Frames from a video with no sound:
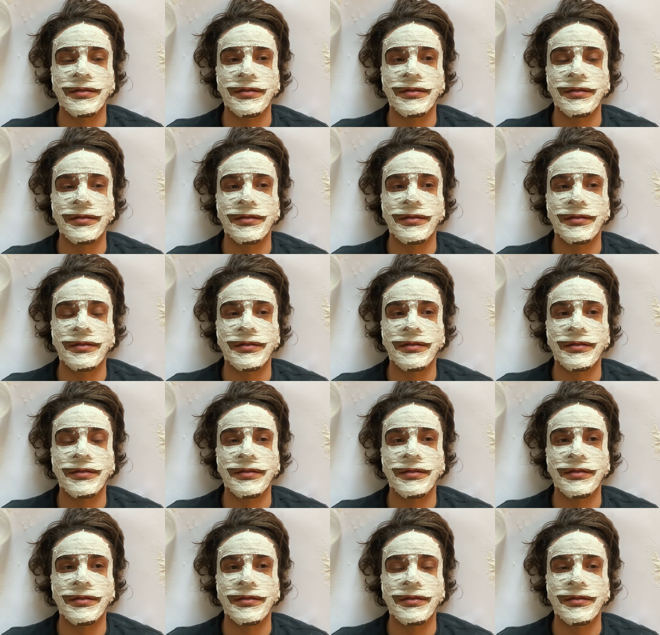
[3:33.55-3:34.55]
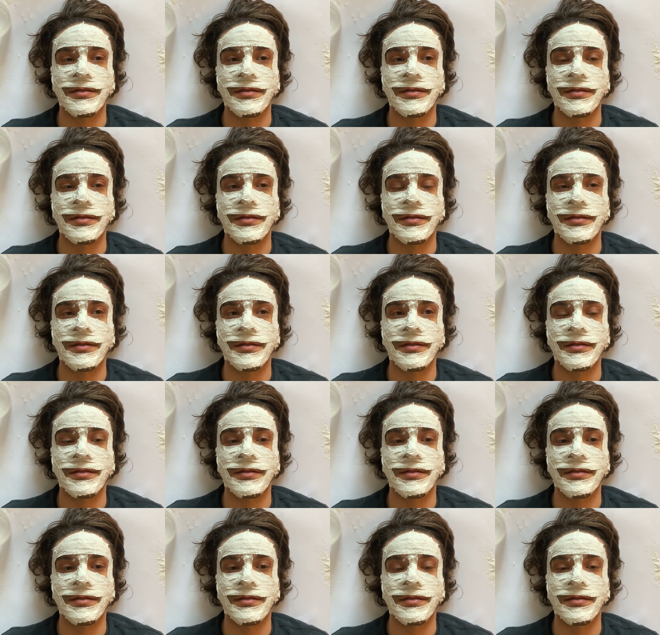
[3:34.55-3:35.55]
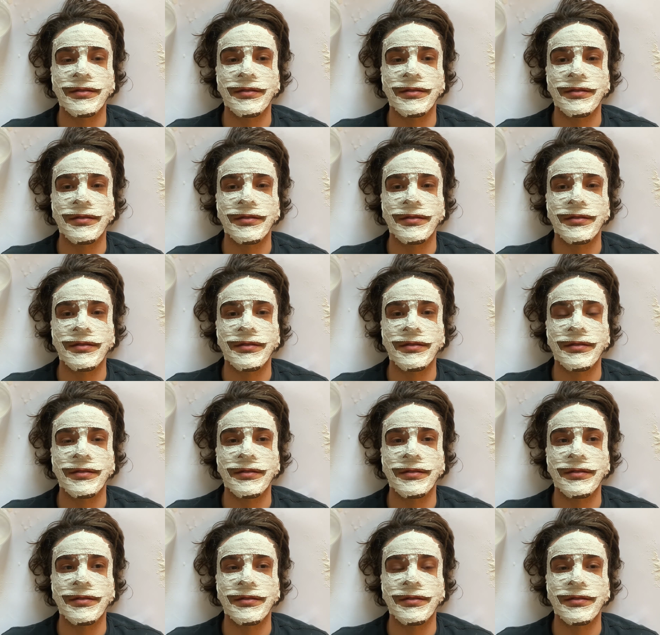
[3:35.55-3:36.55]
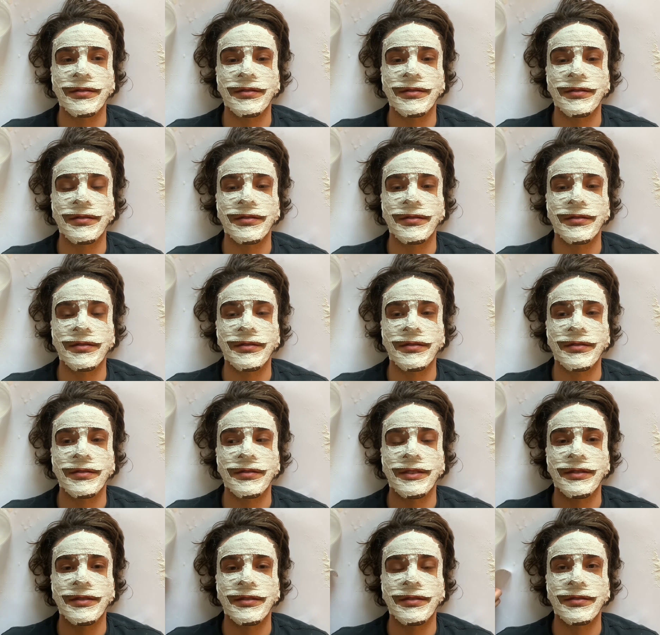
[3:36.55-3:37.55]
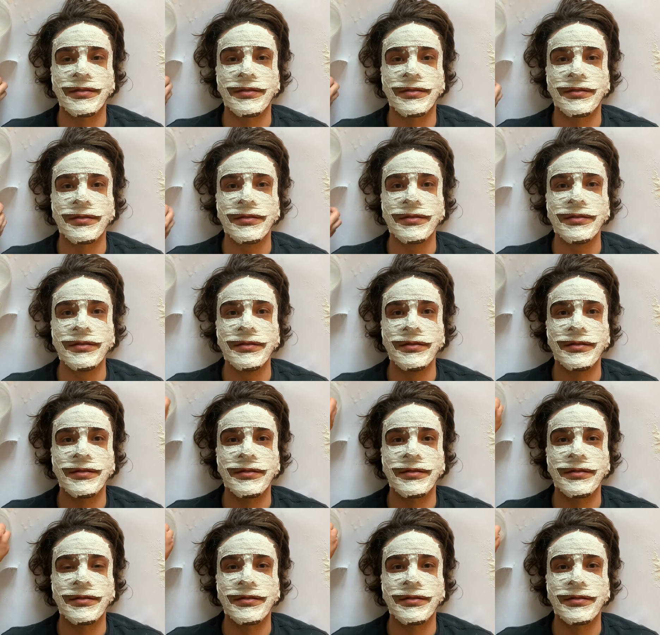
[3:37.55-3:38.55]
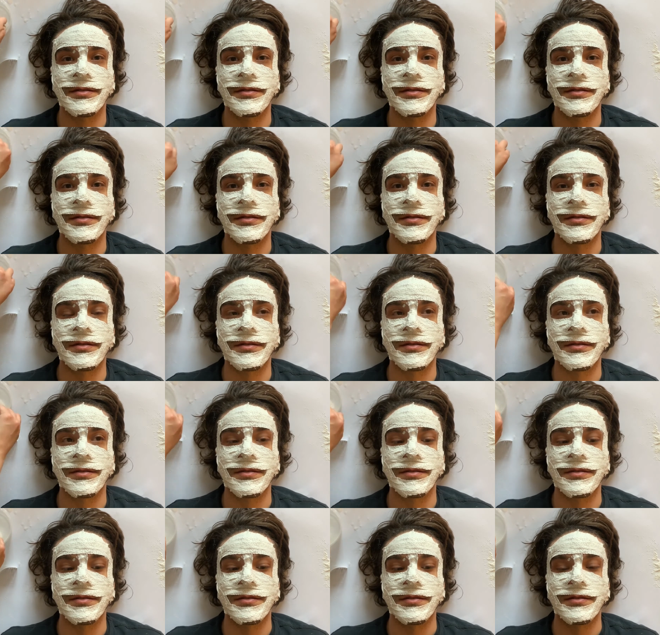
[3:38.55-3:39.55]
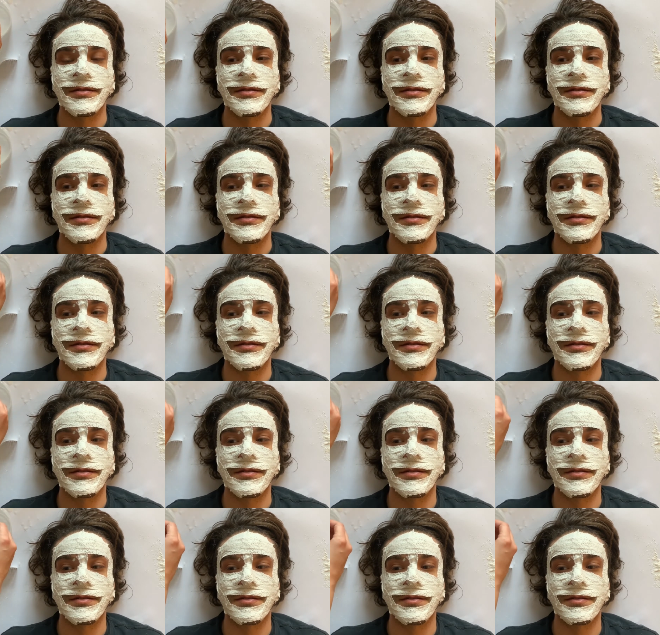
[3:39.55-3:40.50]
No one is speaking in this clip.